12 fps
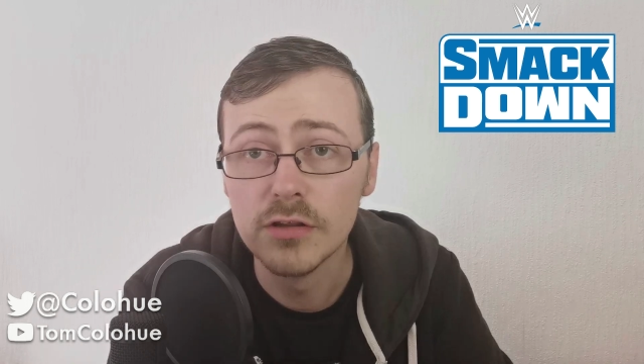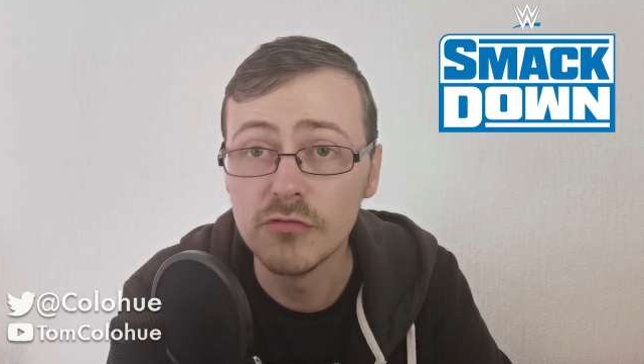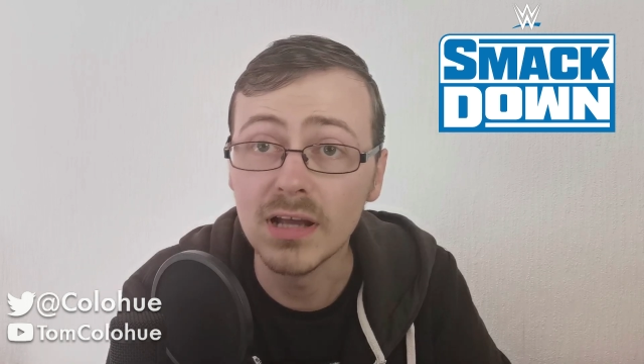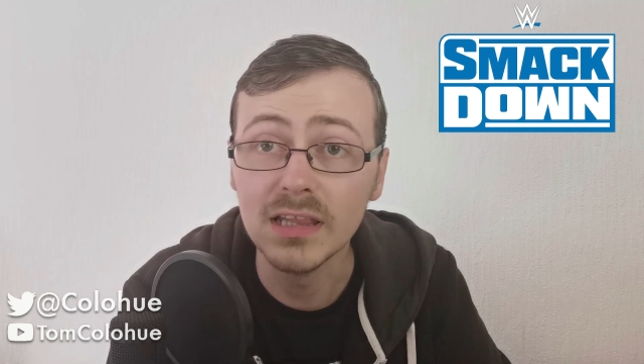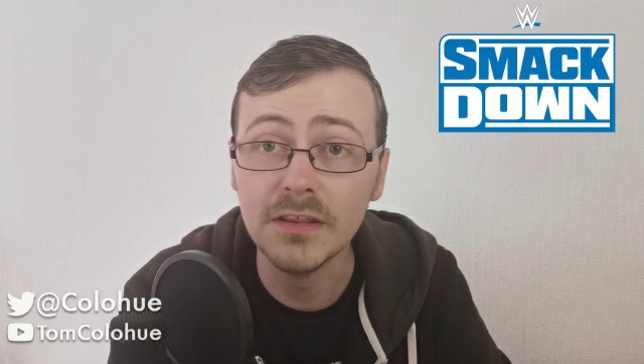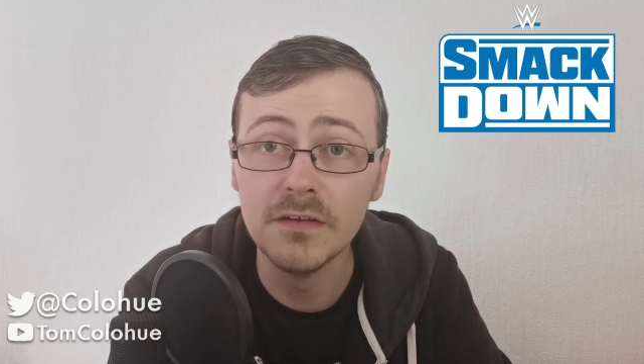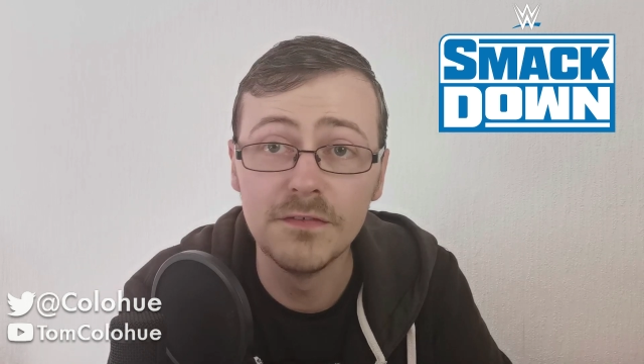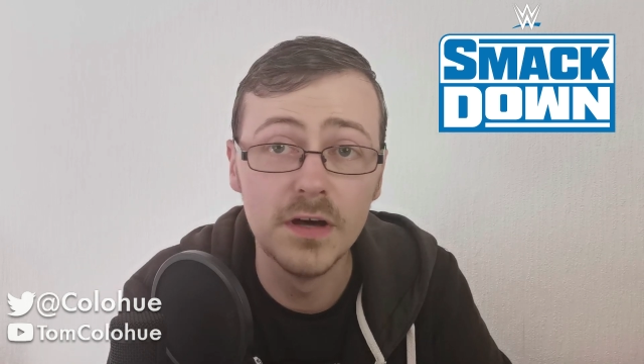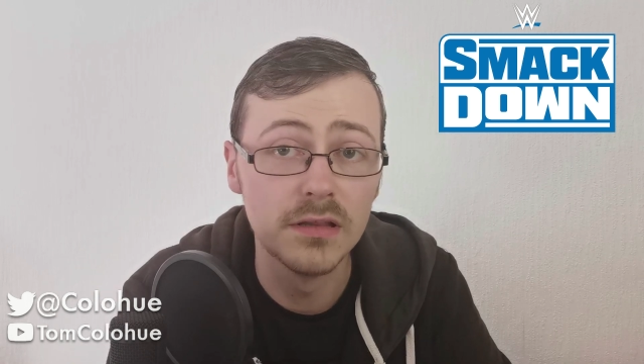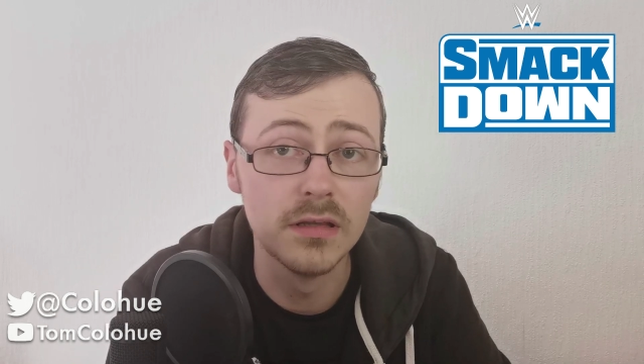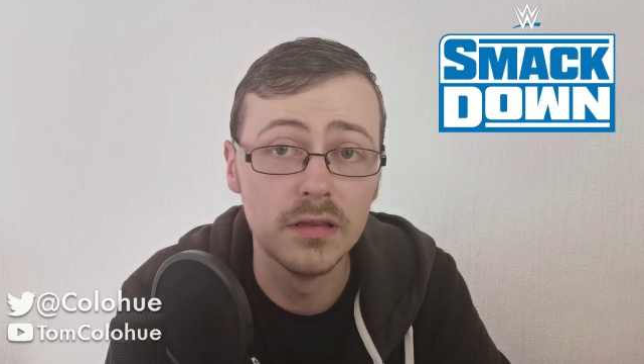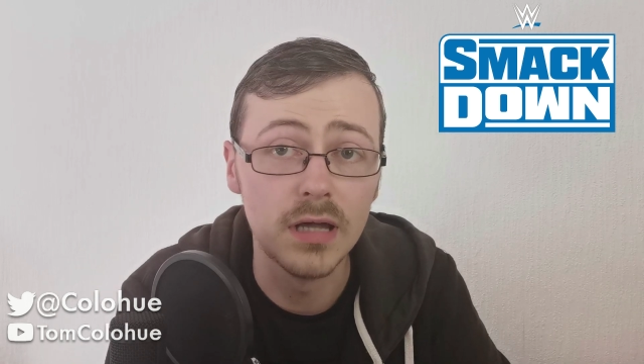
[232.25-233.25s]
Straddling the
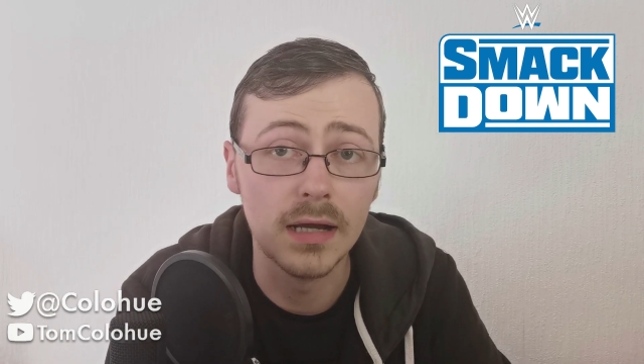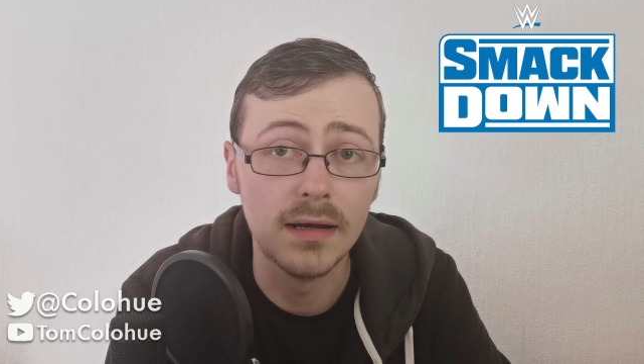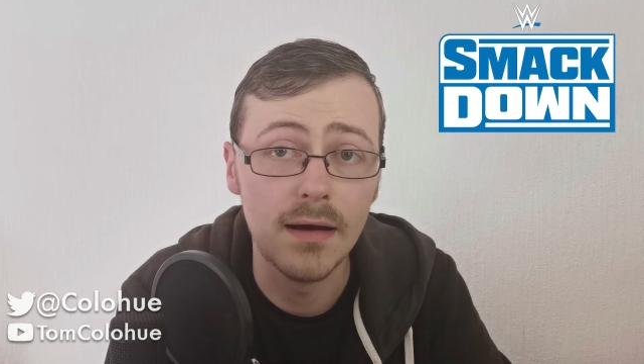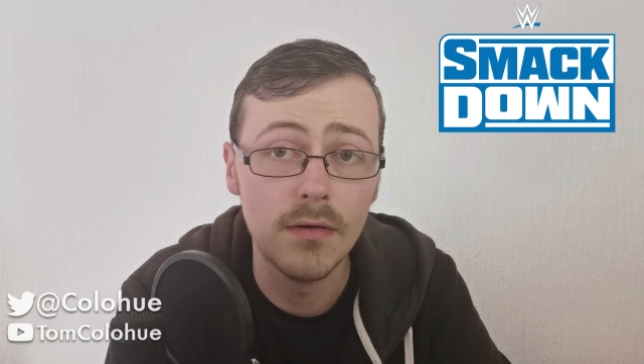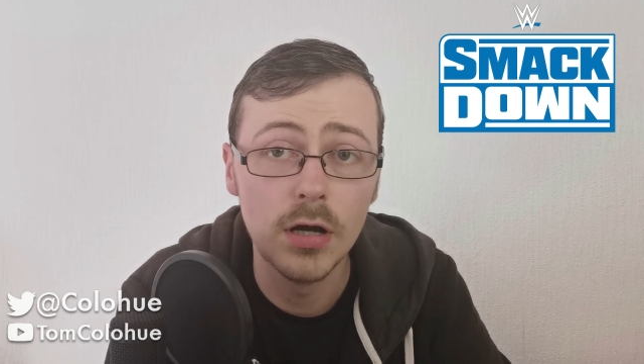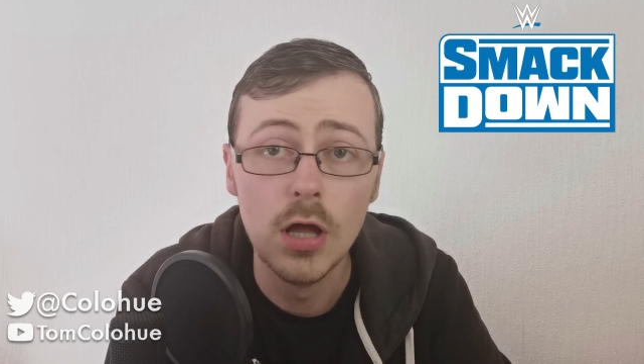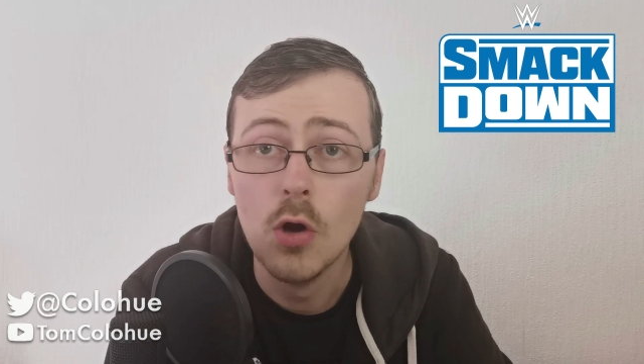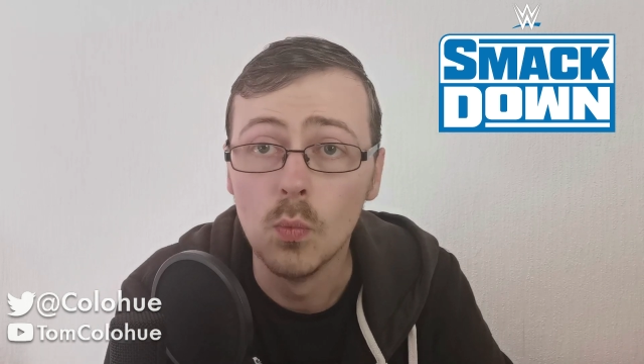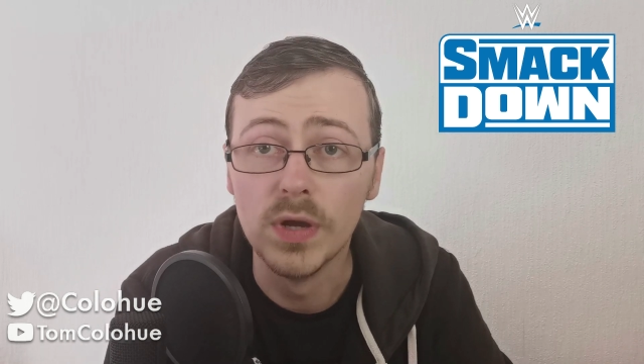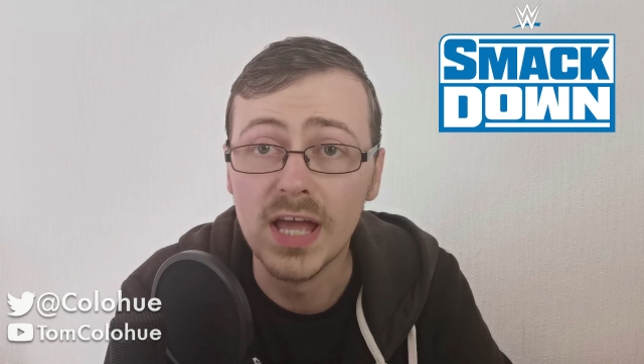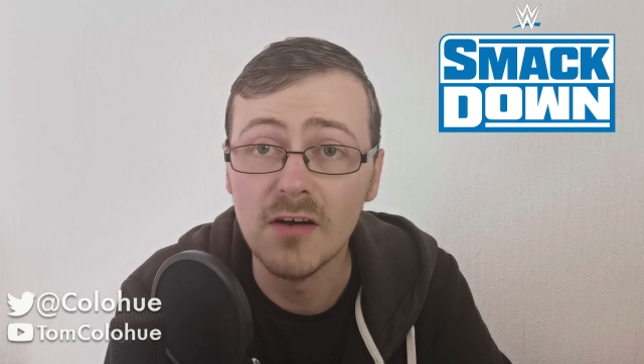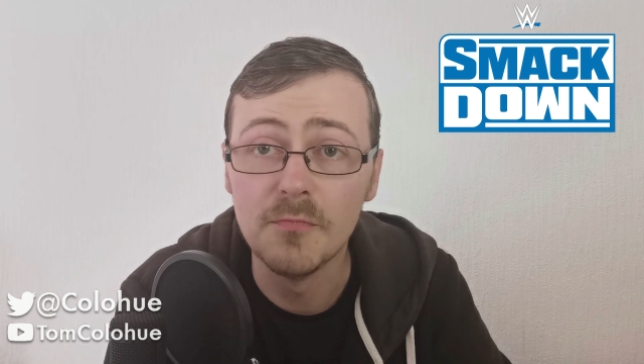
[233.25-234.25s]
first and second hour, we